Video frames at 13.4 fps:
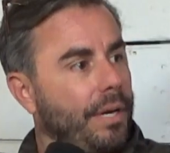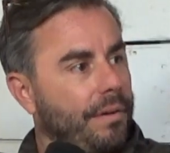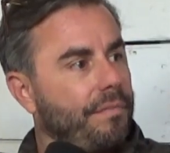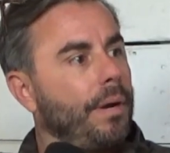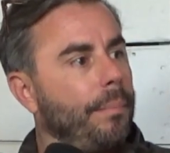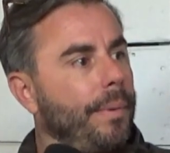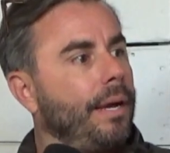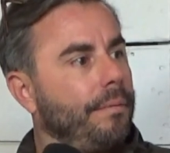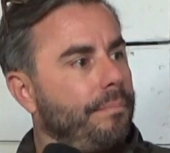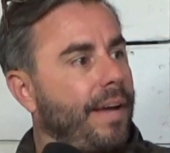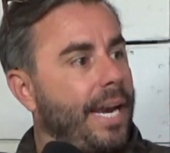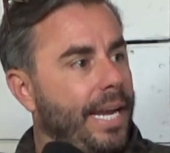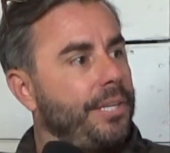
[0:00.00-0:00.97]
but from a
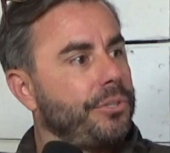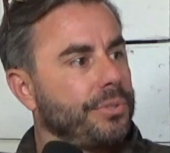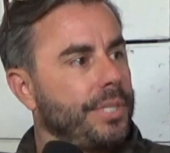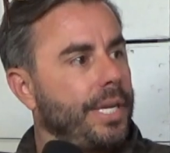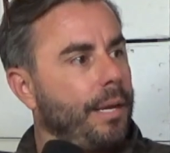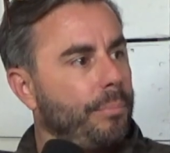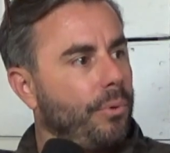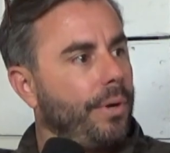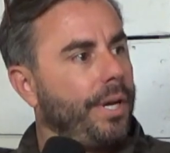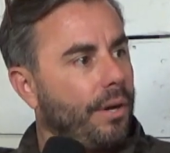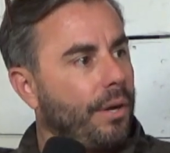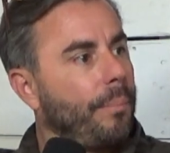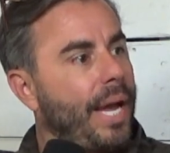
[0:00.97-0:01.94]
financial
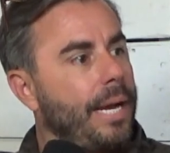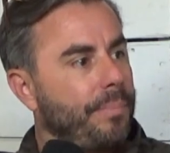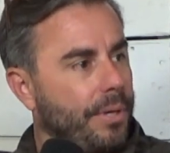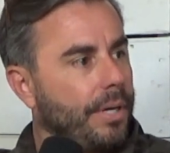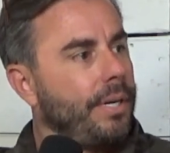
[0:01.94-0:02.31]
standpoint on paper.